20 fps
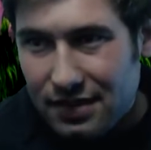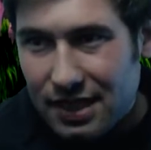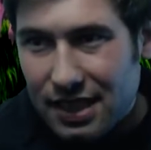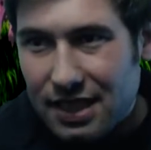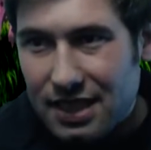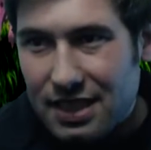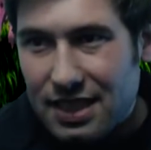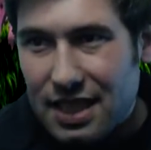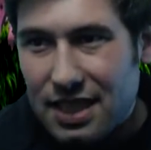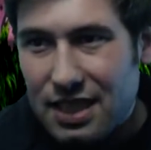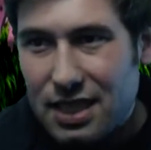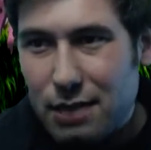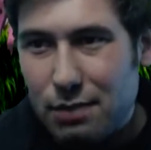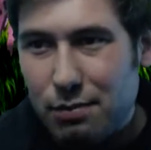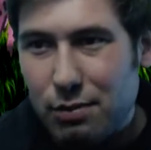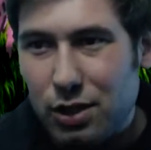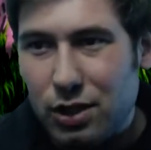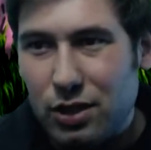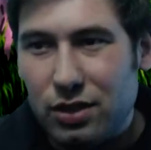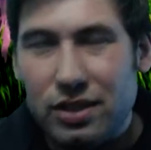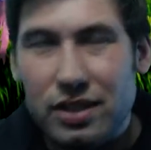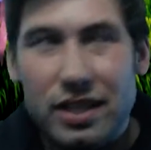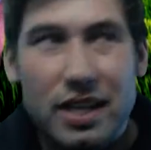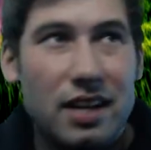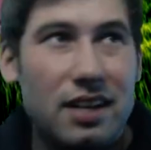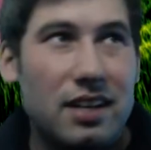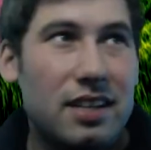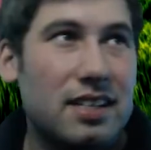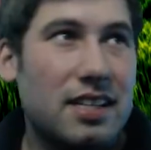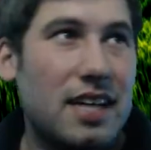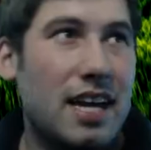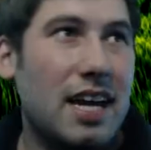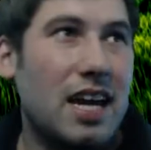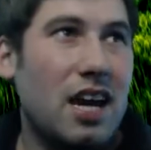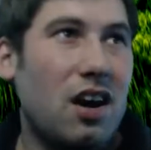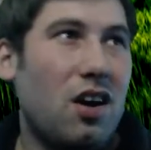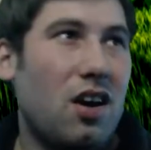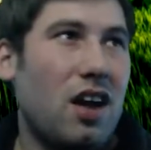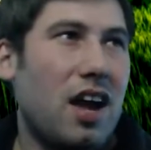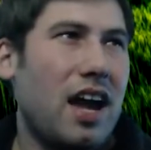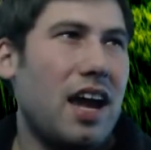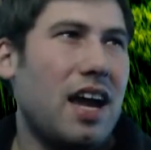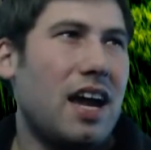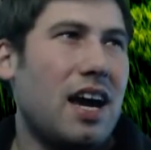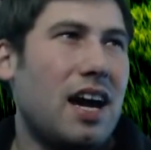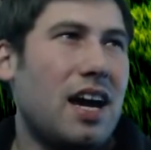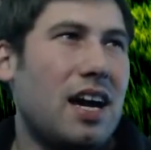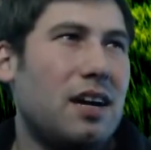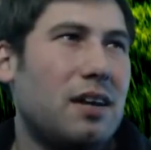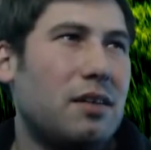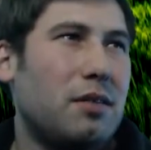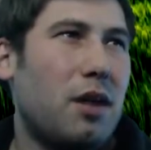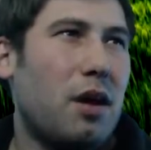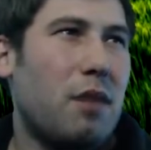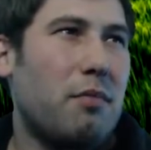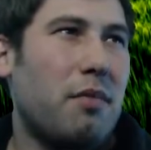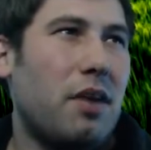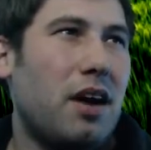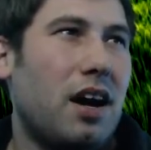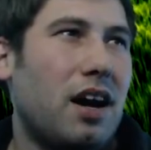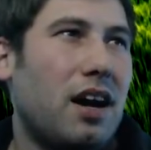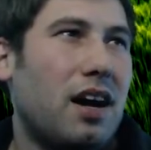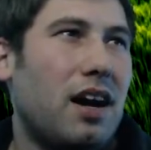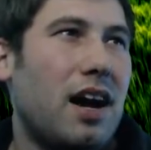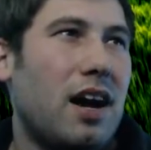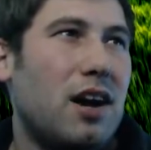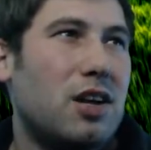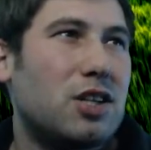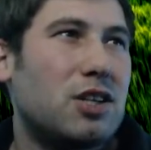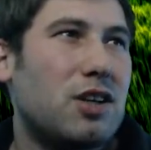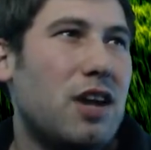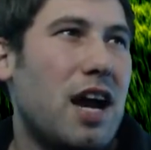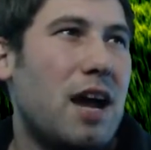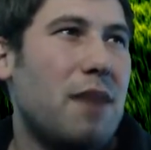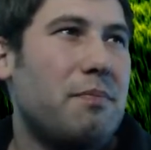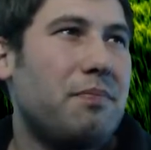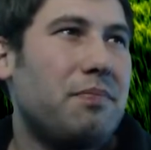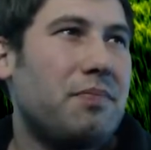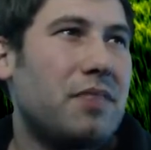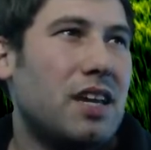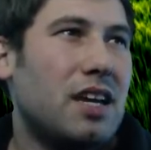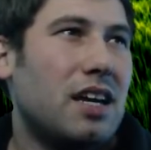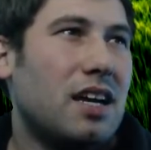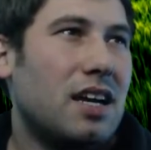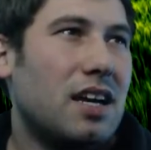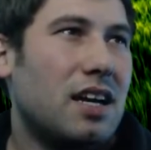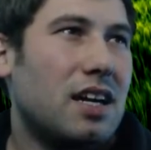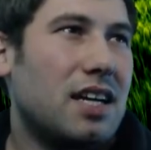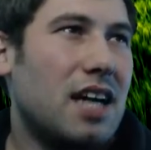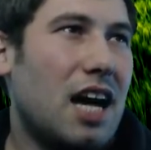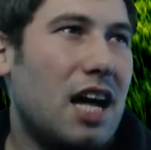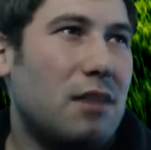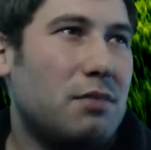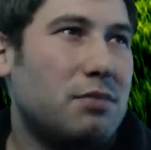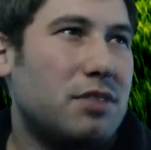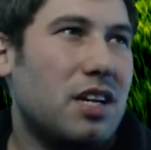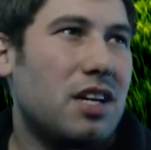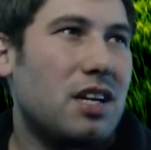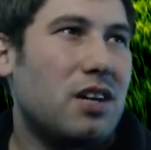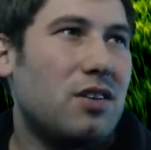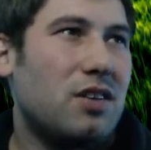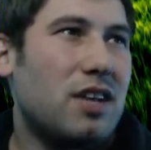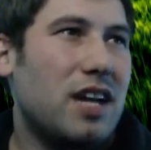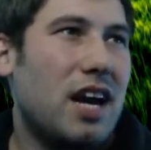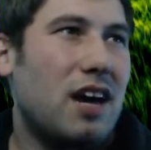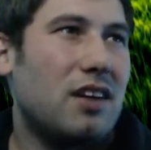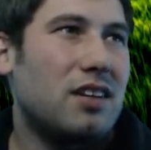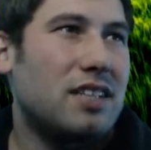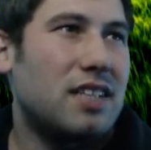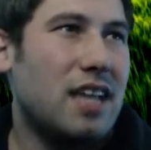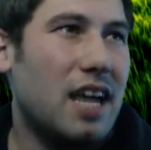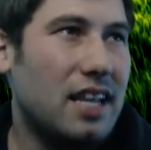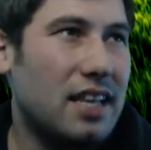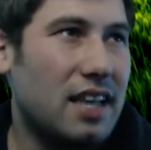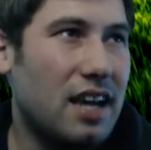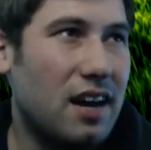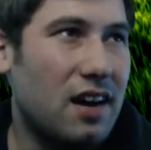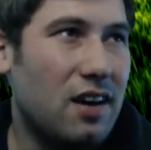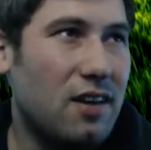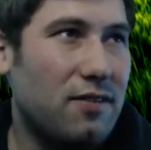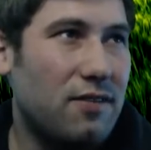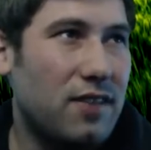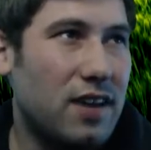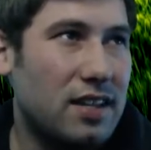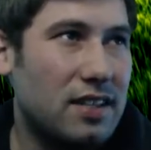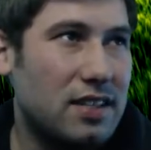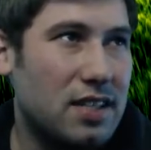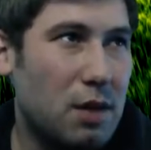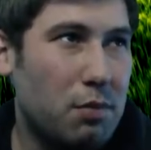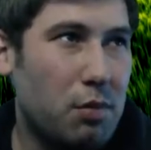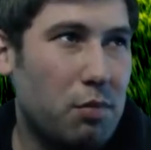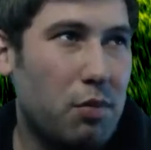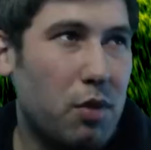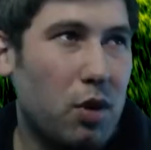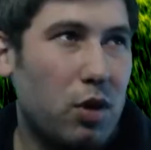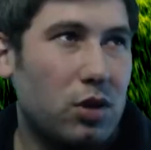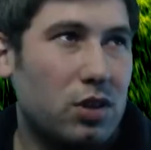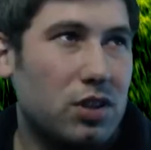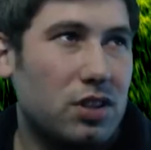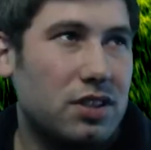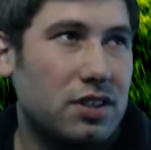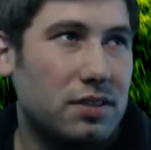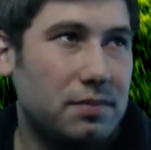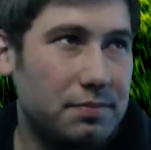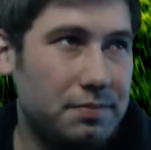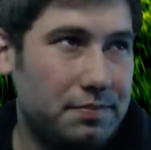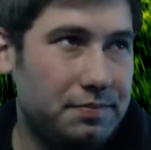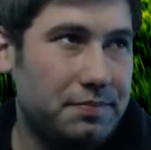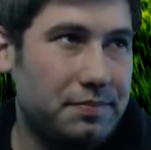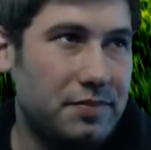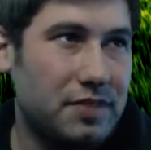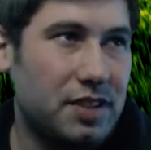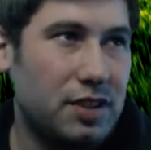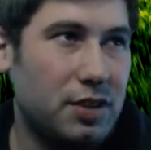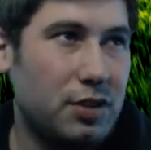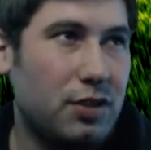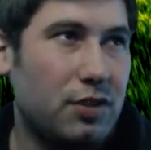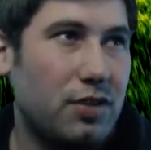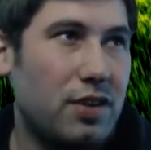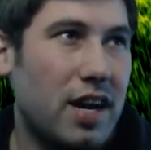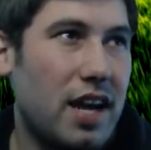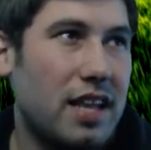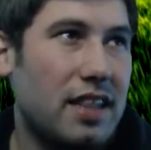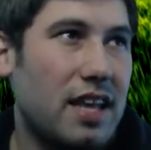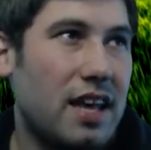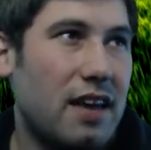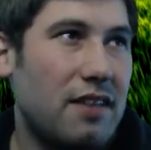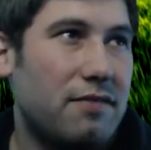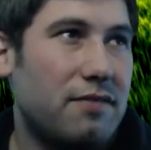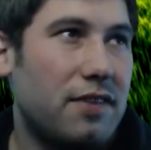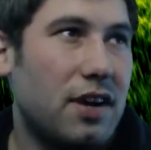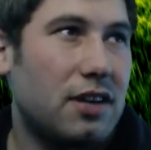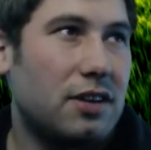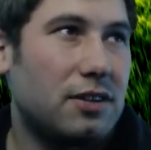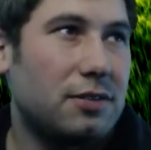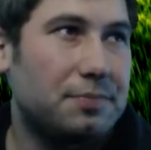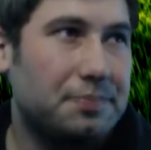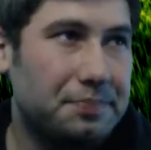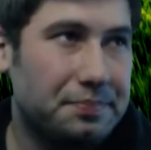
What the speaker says: it sends in a balloon there to take out a air trap. Golem's gonna go down to take the air defense. Couple bowlers to create that funnel.